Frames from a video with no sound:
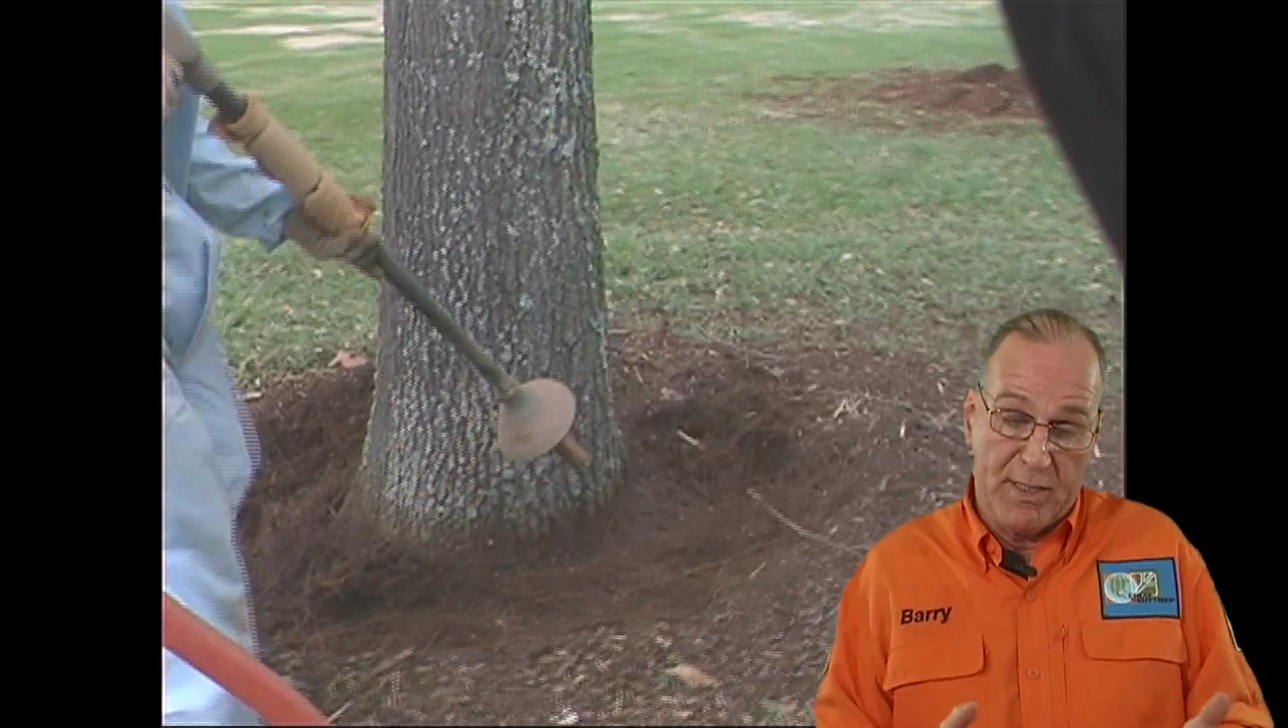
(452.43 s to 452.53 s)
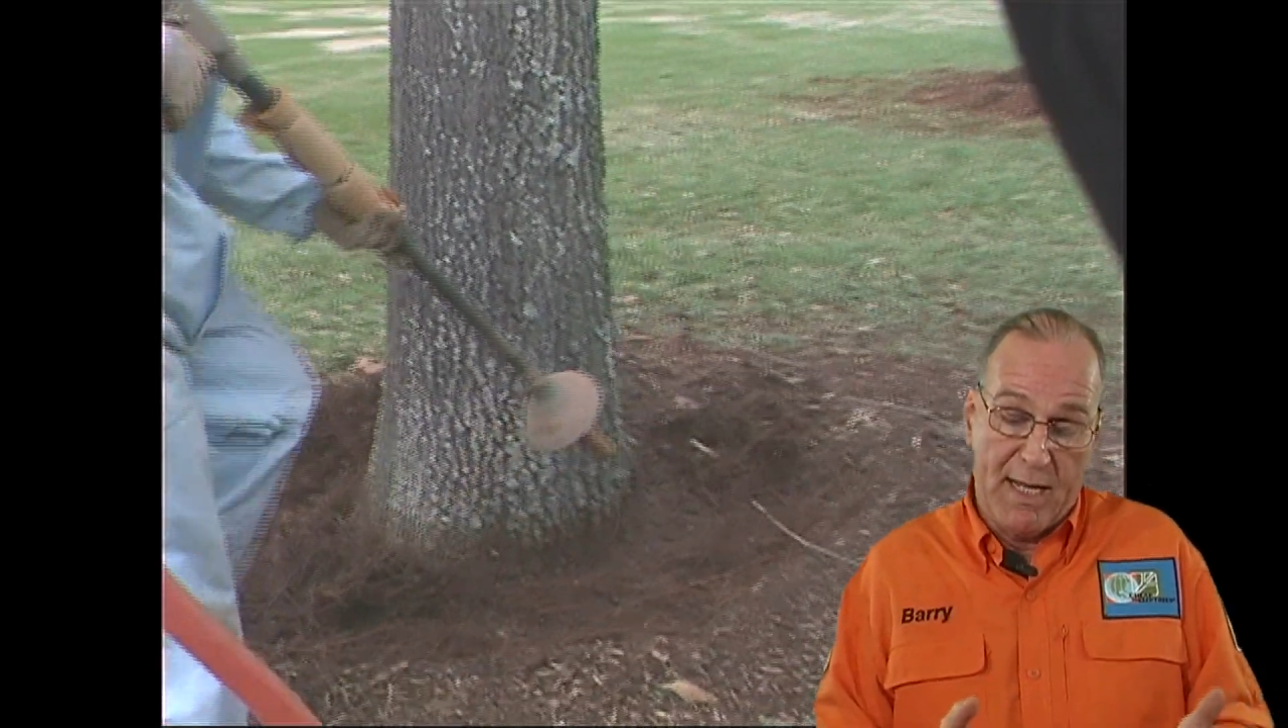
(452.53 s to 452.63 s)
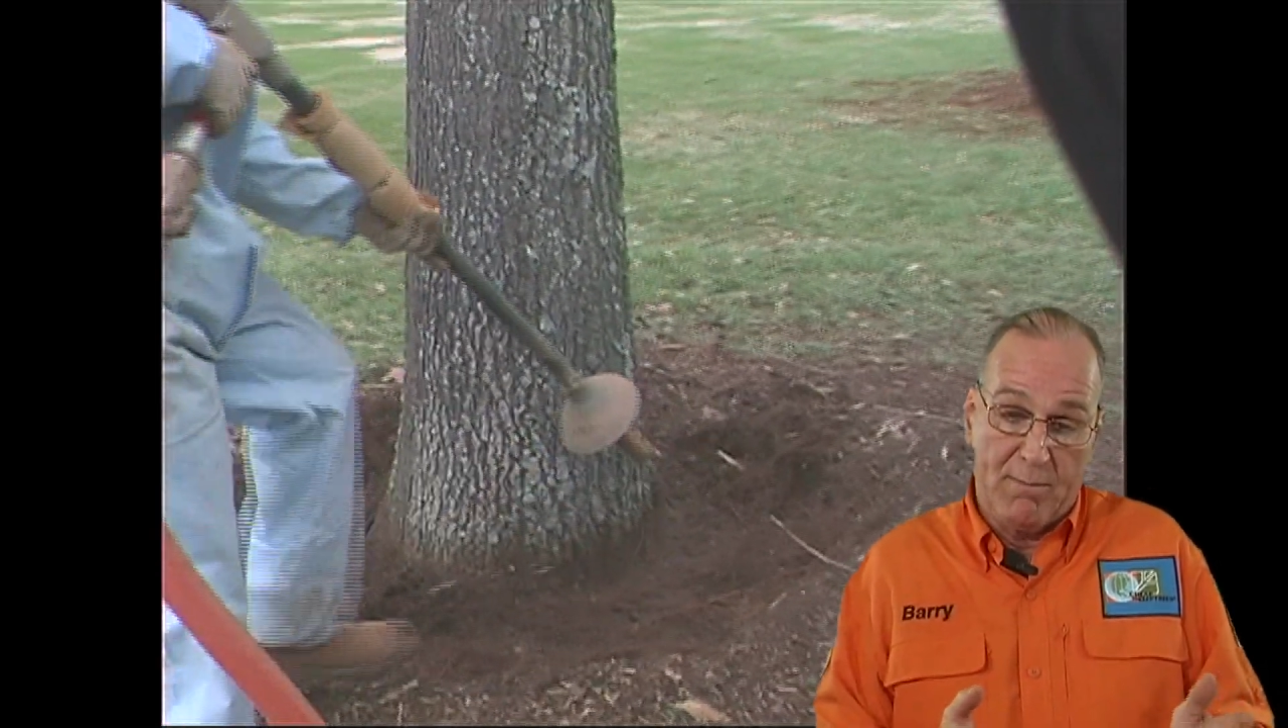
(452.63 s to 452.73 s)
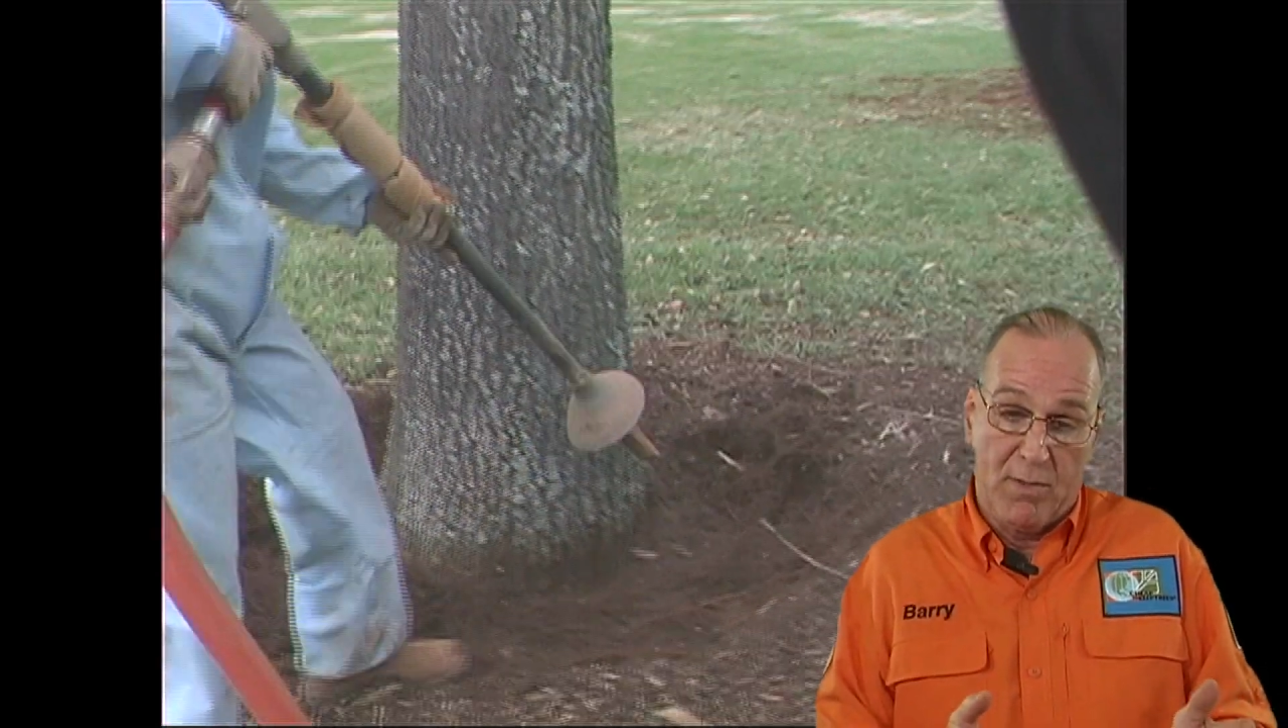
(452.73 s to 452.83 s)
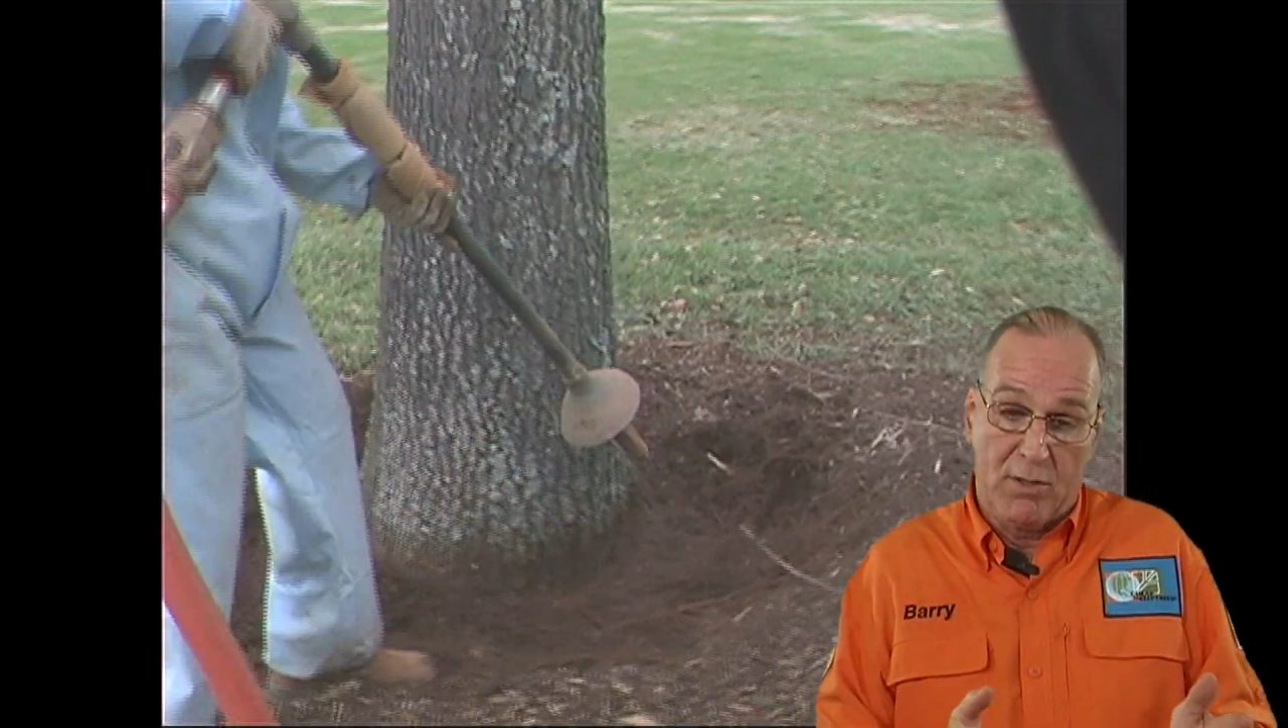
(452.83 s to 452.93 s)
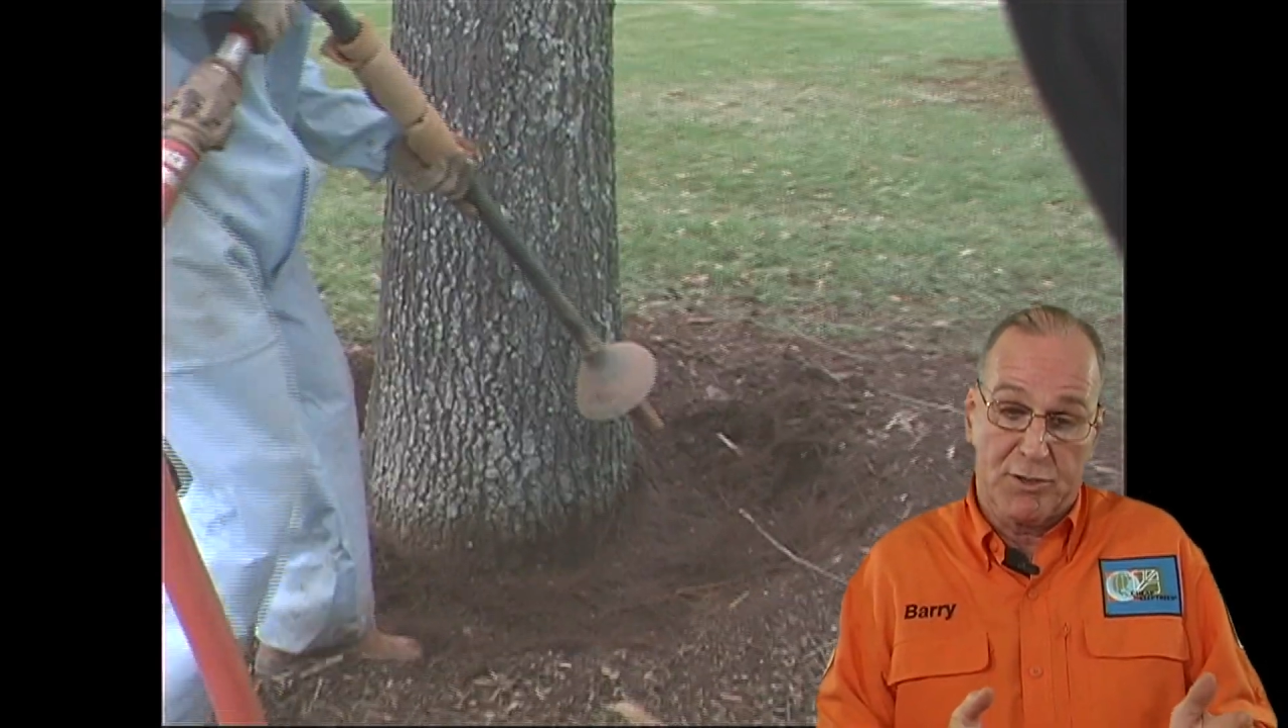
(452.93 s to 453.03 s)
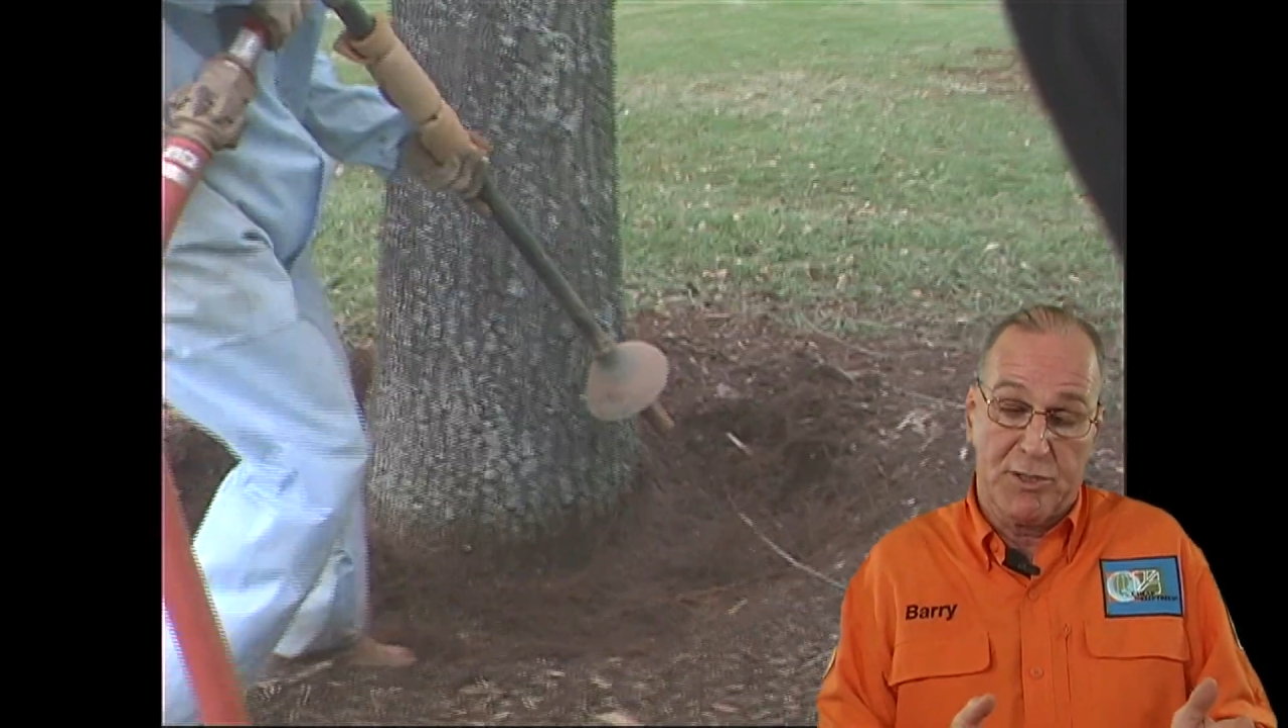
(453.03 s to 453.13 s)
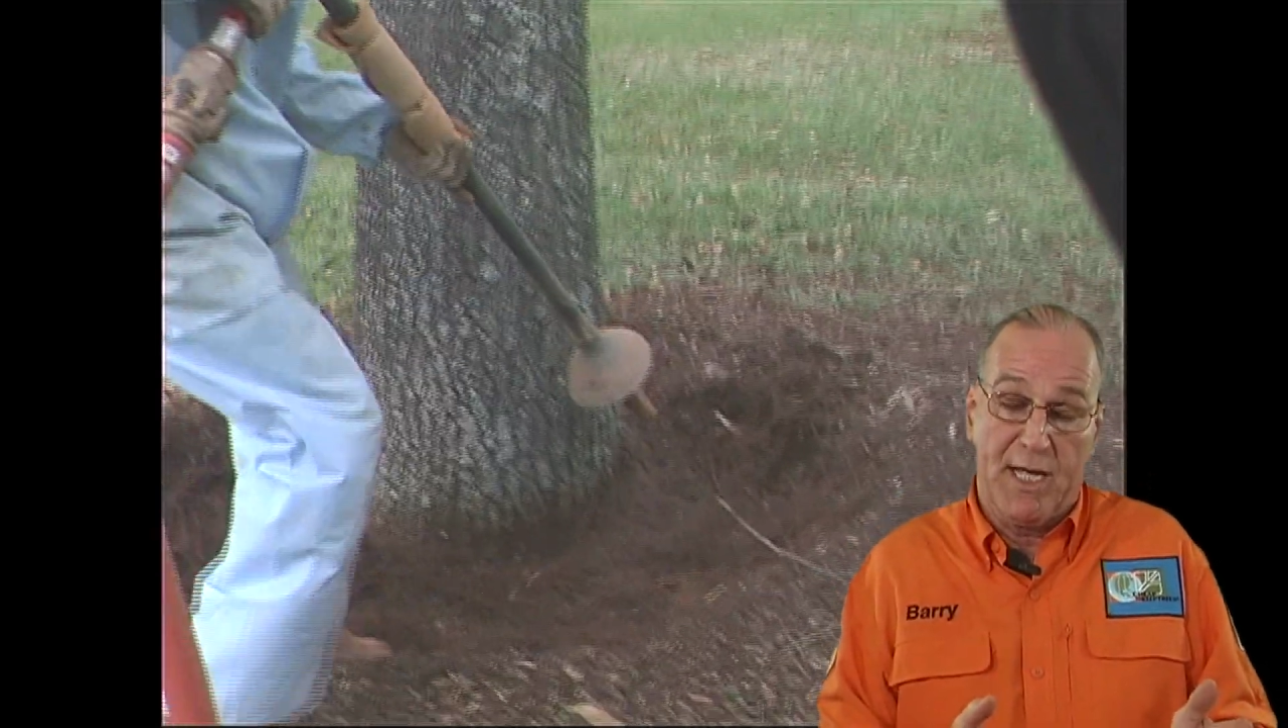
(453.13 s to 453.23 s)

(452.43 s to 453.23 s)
that mulch